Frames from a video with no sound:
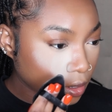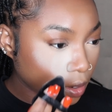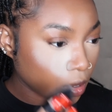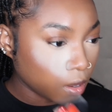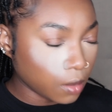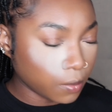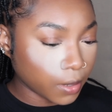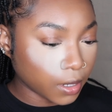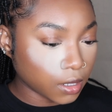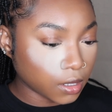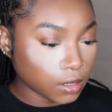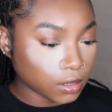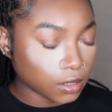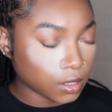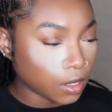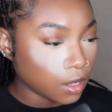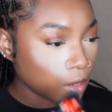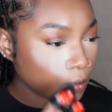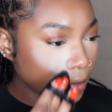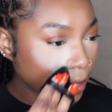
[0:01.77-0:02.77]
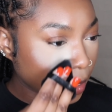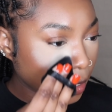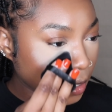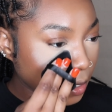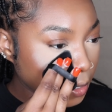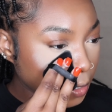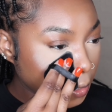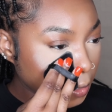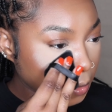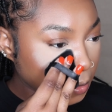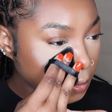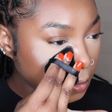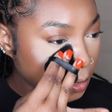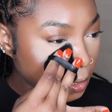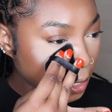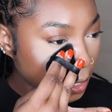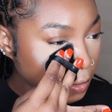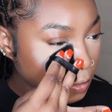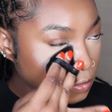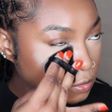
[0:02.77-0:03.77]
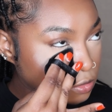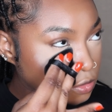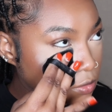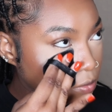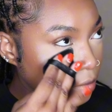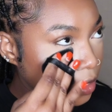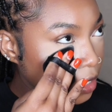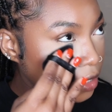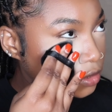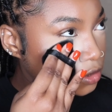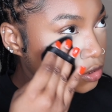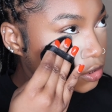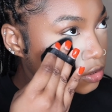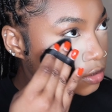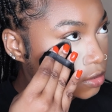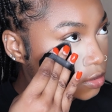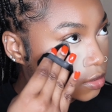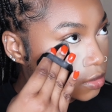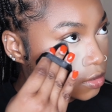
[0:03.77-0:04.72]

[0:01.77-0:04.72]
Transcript: Oh my, oh my goodness, did I use too much?